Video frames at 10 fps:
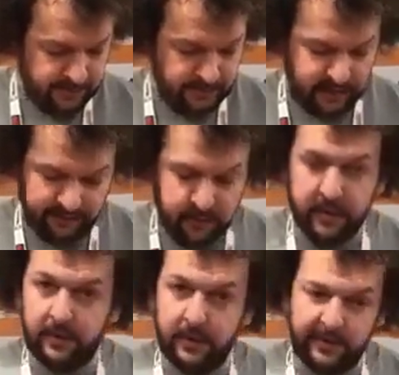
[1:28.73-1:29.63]
So that's the
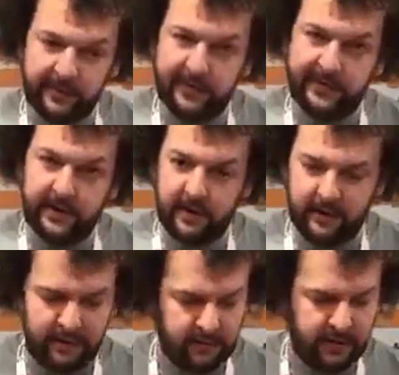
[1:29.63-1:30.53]
Quickwire switch and
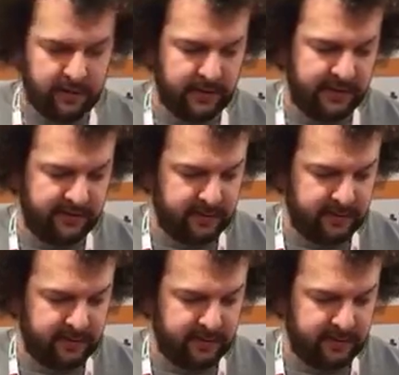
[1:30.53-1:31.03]
load and the Quickwire